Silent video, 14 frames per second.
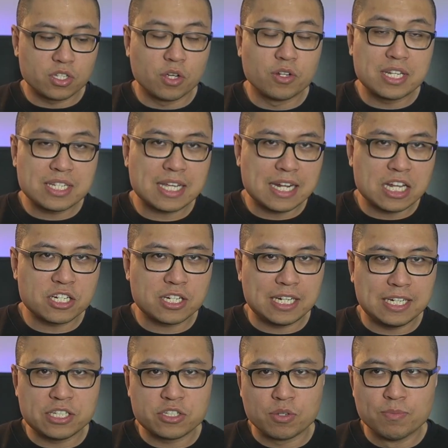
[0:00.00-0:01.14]
So this can actually
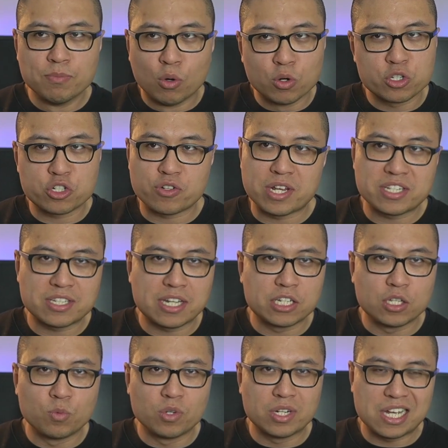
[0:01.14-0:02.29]
lead to more stress than
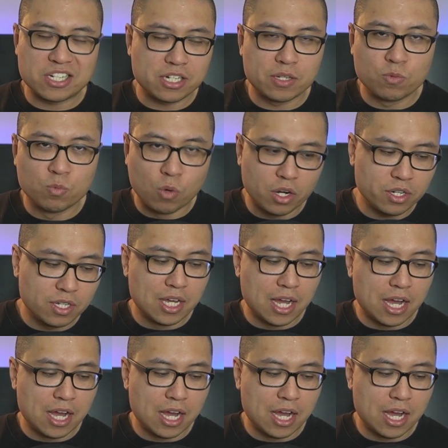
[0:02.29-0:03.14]
you would actually want,